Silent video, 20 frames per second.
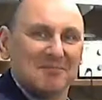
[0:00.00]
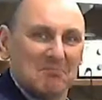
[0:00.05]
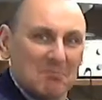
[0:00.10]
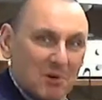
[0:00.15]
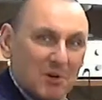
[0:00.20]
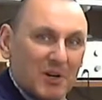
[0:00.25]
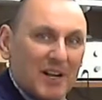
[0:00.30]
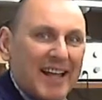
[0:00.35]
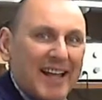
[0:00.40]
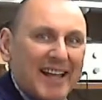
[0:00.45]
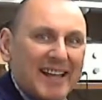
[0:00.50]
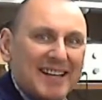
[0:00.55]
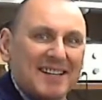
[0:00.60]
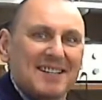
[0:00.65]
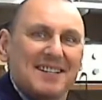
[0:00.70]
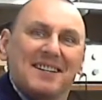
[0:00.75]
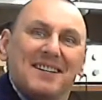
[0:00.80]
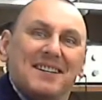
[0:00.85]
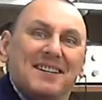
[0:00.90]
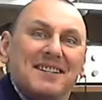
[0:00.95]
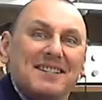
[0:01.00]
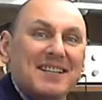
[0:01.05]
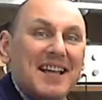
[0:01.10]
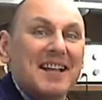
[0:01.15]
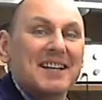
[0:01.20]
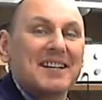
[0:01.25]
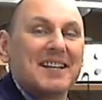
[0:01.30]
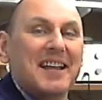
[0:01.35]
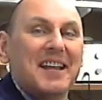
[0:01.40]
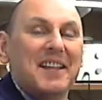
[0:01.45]
Morning!
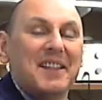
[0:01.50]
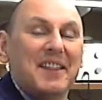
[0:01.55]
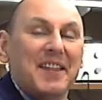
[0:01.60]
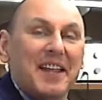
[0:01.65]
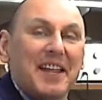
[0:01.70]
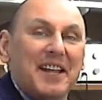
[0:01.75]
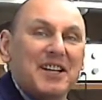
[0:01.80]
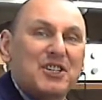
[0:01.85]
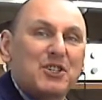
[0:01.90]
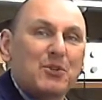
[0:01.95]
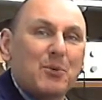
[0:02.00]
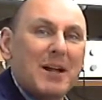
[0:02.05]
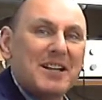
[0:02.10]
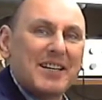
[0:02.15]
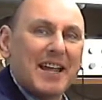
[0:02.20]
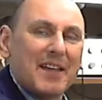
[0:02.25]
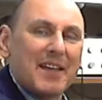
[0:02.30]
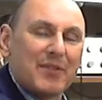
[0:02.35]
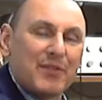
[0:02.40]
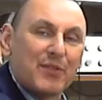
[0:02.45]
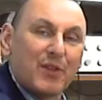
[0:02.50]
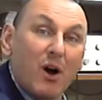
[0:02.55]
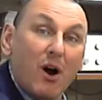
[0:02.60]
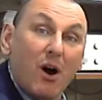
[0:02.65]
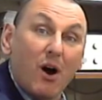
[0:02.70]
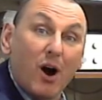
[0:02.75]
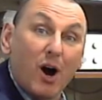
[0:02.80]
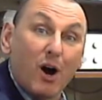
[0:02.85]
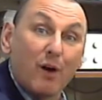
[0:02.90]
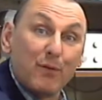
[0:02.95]
Sunday the 20th
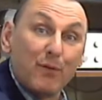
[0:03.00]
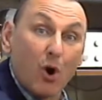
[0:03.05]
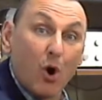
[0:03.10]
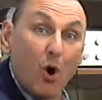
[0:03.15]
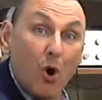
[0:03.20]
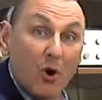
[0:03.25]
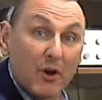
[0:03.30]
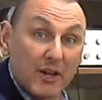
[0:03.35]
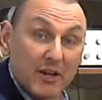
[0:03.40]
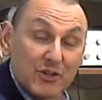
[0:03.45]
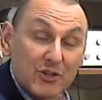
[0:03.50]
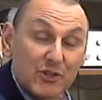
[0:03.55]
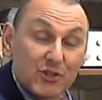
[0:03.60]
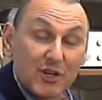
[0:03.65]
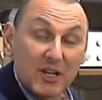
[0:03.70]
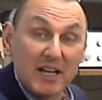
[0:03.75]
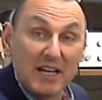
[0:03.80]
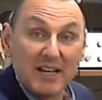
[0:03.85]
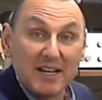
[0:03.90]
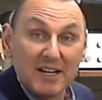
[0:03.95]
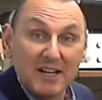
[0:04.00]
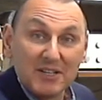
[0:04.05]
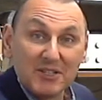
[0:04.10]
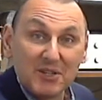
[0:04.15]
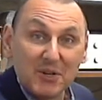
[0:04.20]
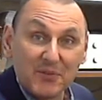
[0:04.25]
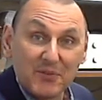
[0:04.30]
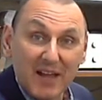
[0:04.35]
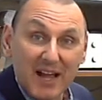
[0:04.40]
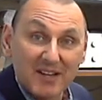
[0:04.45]
of August
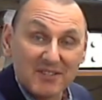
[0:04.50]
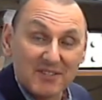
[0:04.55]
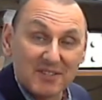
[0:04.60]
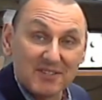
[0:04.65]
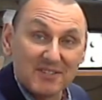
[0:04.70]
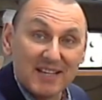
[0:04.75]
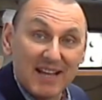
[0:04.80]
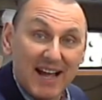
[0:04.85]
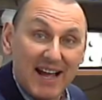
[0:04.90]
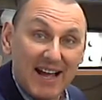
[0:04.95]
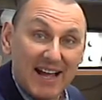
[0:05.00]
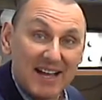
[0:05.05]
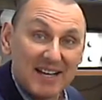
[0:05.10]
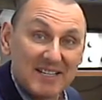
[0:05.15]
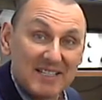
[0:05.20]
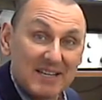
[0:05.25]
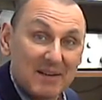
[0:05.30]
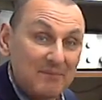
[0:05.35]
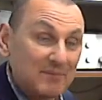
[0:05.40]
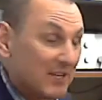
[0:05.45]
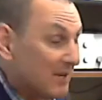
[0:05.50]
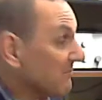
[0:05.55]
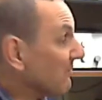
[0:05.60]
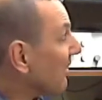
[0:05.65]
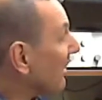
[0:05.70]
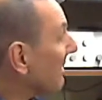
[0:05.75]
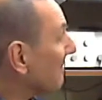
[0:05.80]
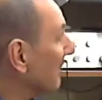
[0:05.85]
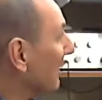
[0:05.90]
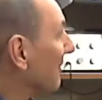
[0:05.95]
2017.
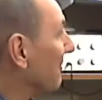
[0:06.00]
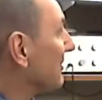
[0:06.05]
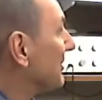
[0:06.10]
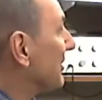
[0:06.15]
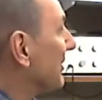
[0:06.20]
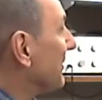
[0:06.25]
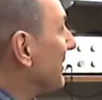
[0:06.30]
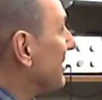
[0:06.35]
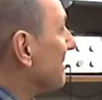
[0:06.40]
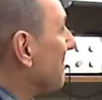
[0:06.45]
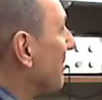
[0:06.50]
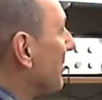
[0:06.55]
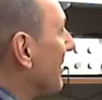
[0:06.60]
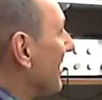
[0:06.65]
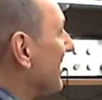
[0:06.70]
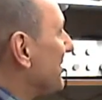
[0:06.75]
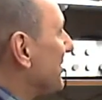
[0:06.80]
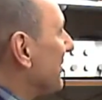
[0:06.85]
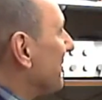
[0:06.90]
Welcome along to this morning's